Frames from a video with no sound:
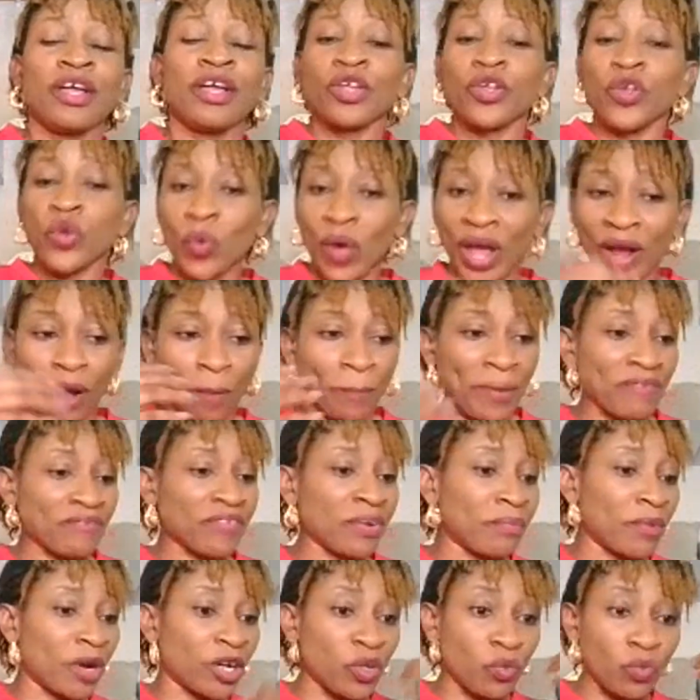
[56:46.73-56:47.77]
You wake up every
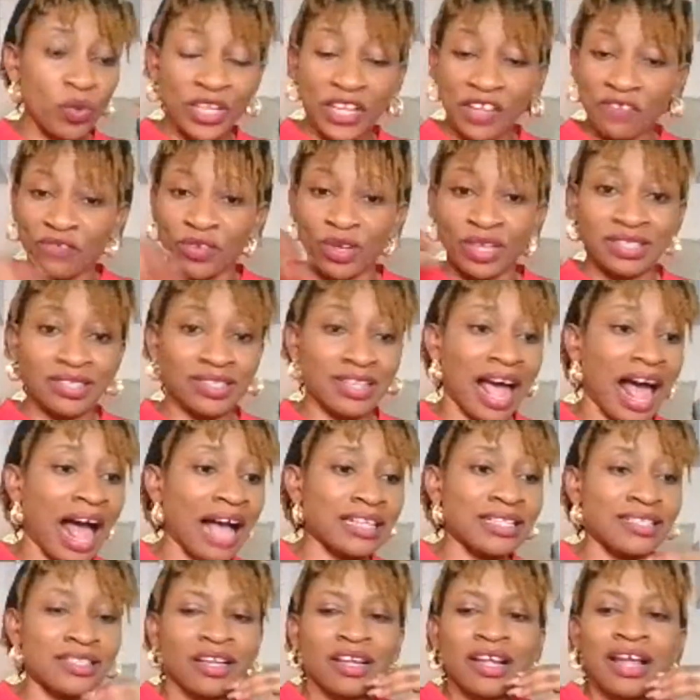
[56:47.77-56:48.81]
morning, we give you a
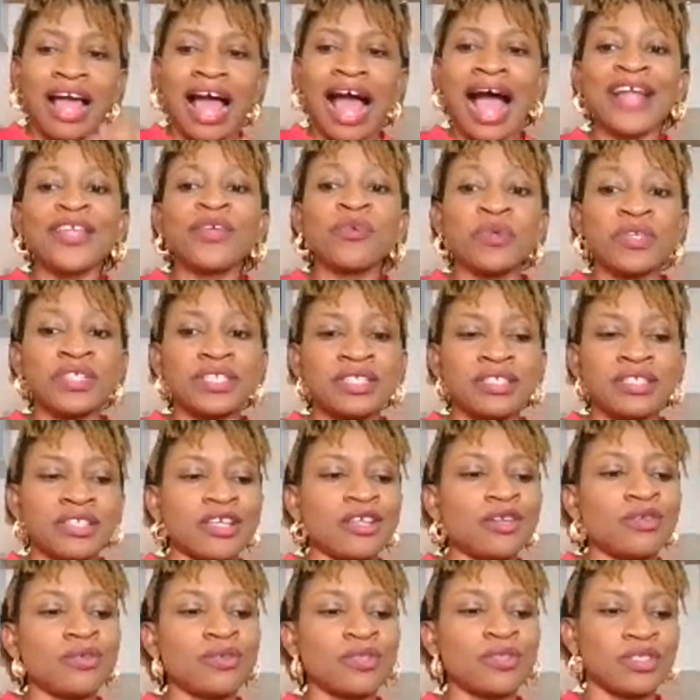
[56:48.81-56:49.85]
task, and you will
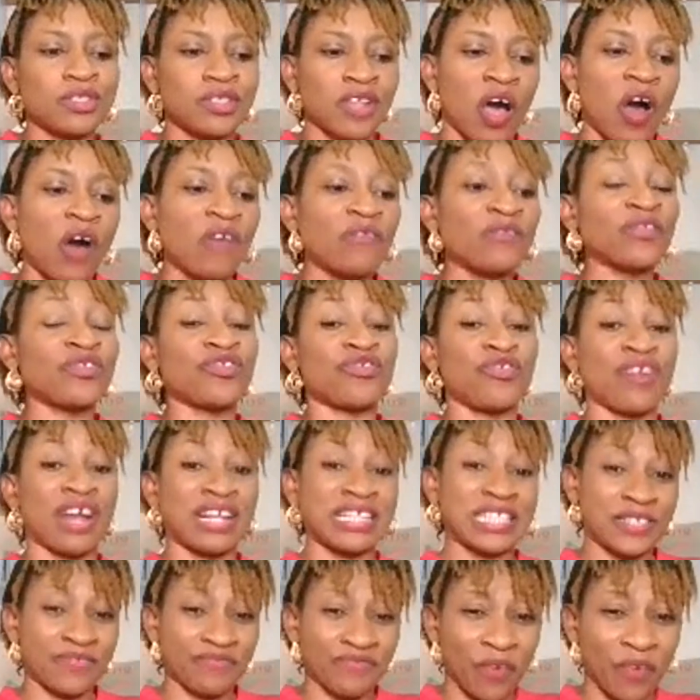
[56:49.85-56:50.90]
see yourself
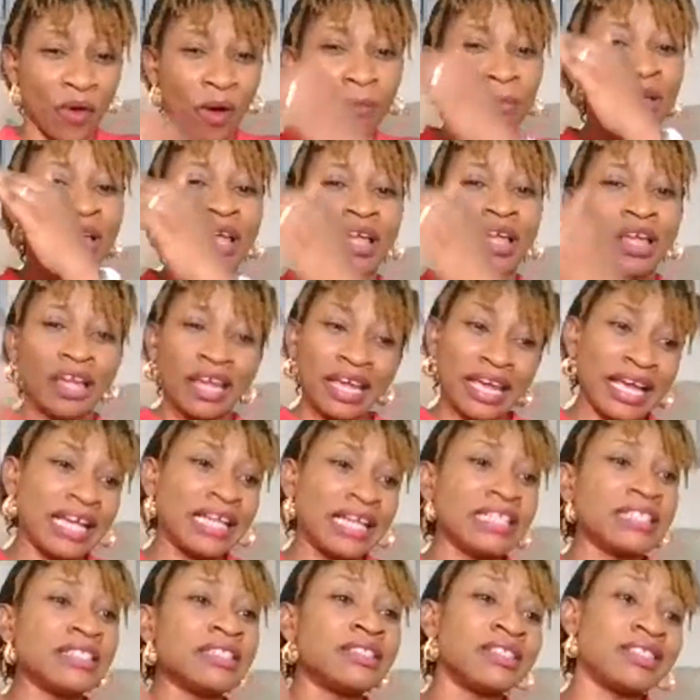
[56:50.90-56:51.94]
transform
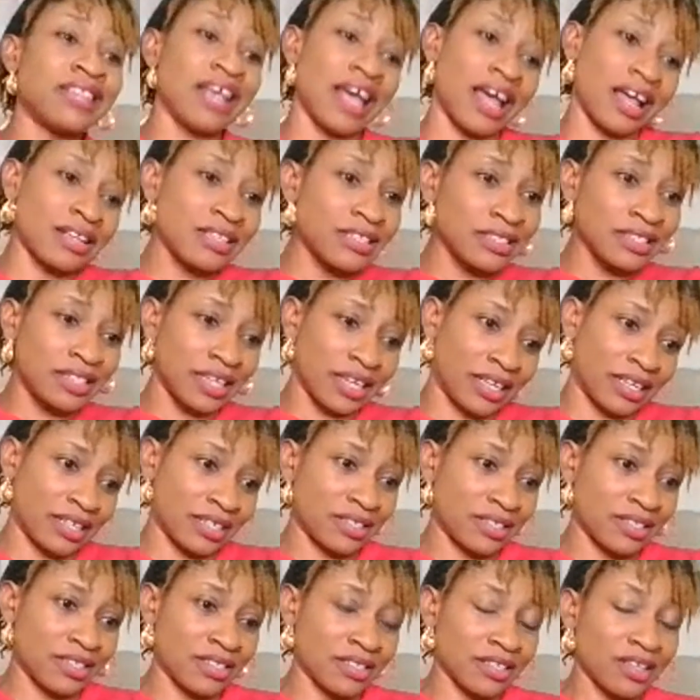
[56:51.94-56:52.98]
in 10
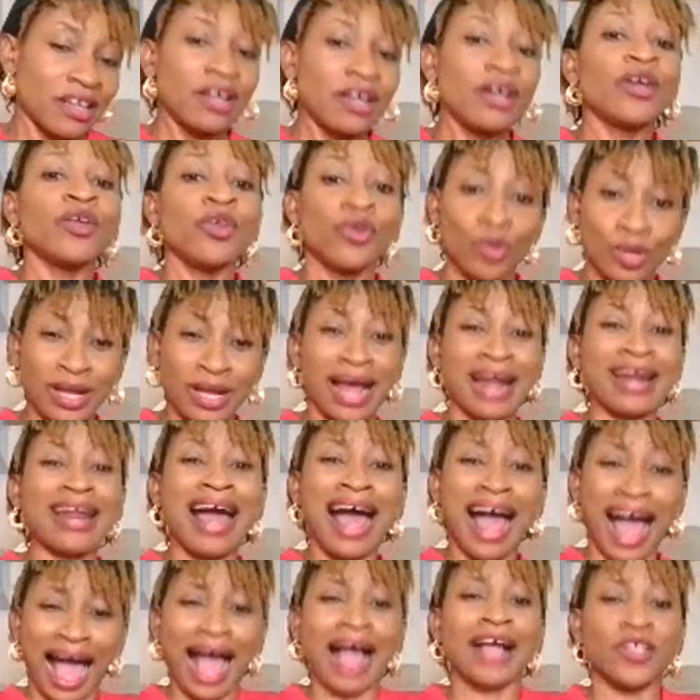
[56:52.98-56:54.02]
days. You can
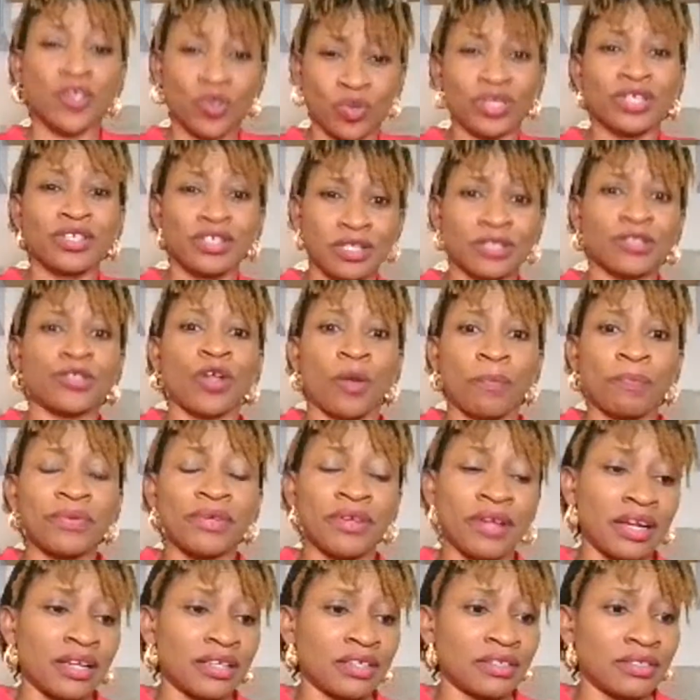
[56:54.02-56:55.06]
actually stop
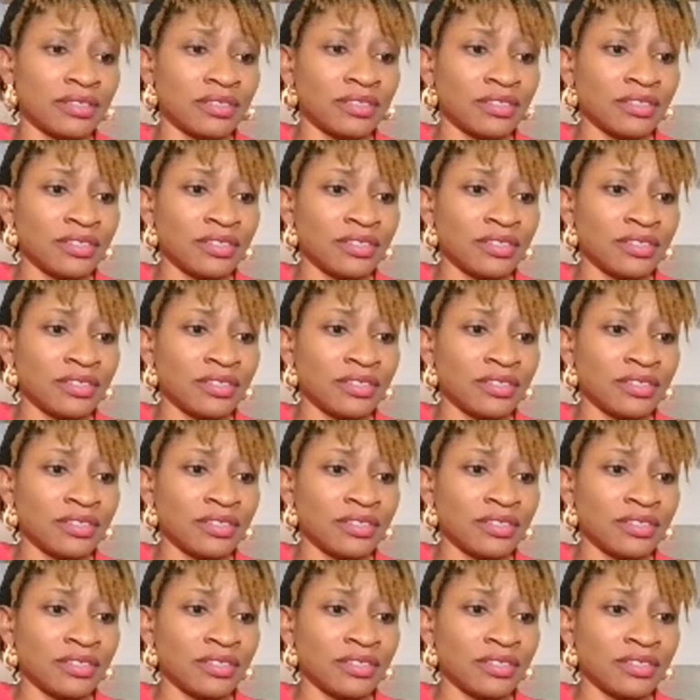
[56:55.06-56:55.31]
yelling.